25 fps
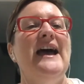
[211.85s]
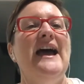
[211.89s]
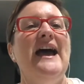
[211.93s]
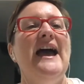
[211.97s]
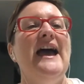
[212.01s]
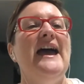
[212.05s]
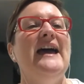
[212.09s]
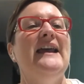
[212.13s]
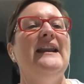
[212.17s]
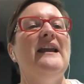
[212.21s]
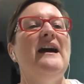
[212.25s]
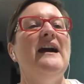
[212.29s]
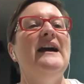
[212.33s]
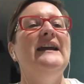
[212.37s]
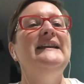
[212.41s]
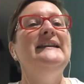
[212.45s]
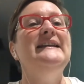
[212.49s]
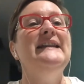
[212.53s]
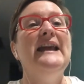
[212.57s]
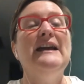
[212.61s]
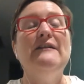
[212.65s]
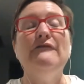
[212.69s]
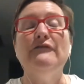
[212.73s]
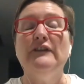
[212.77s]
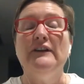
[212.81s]
And
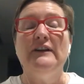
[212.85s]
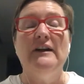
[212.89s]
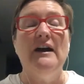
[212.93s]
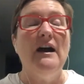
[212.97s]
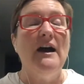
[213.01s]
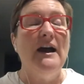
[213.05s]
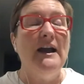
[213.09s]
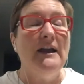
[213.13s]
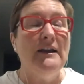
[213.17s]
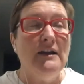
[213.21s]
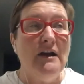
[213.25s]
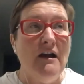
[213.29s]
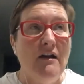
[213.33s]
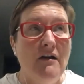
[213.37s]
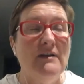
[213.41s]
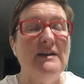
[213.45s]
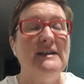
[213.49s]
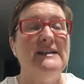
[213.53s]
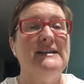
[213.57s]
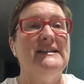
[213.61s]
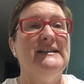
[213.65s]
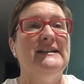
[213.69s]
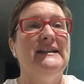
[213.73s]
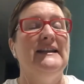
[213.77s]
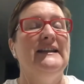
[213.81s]
I
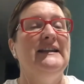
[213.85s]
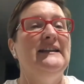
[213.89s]
honestly